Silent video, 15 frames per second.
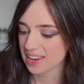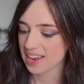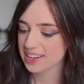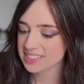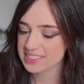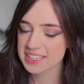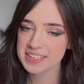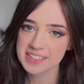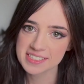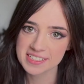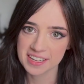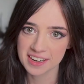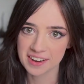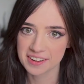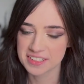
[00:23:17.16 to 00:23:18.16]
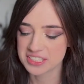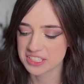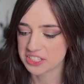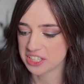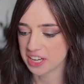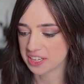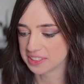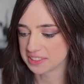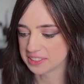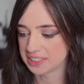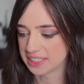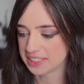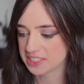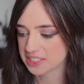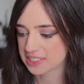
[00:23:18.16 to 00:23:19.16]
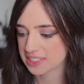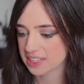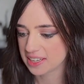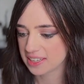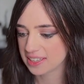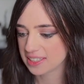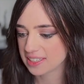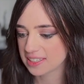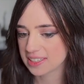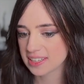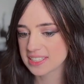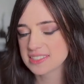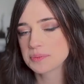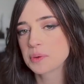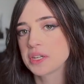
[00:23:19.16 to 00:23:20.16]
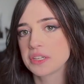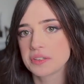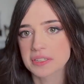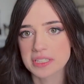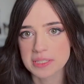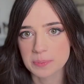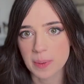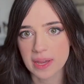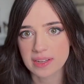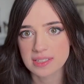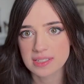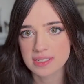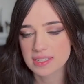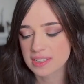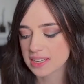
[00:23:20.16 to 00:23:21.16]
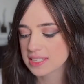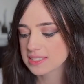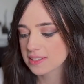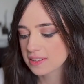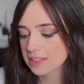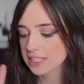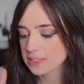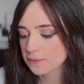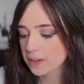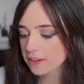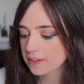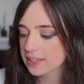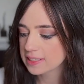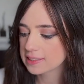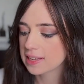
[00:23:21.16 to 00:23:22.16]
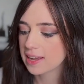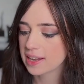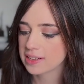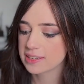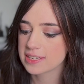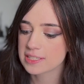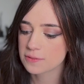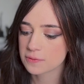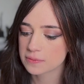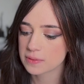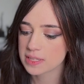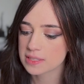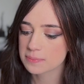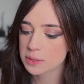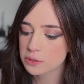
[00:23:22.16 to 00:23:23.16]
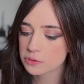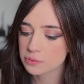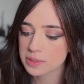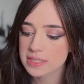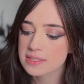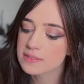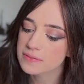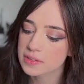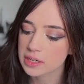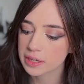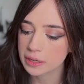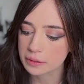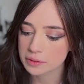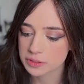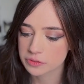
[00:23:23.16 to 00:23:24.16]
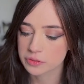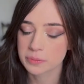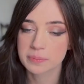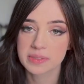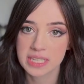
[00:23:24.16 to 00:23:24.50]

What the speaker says: I decided to check out his channel, and just, it's what you'd expect. It's very in line. His most recent video is from